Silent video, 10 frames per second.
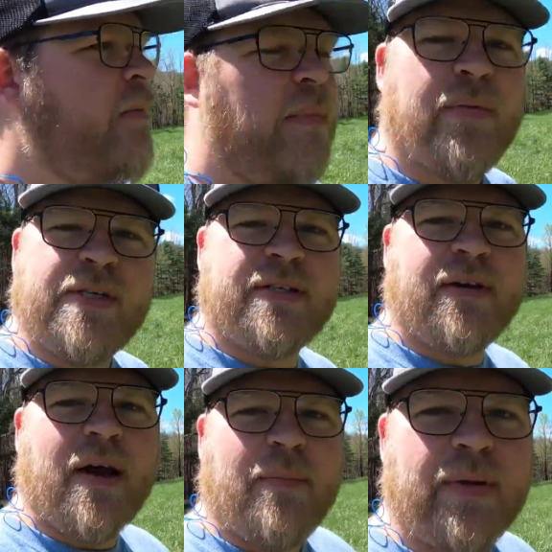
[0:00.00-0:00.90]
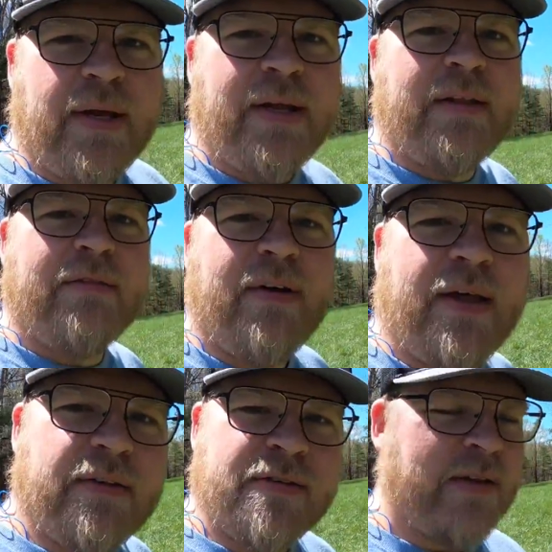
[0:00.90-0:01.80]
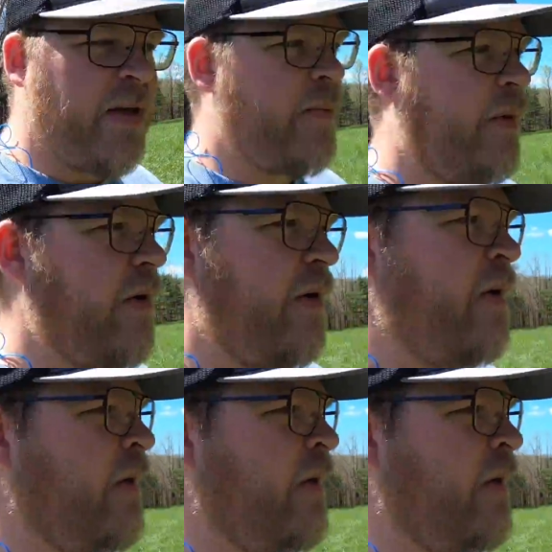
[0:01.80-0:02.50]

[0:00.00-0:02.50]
but we still got plenty in the vitals on that bird.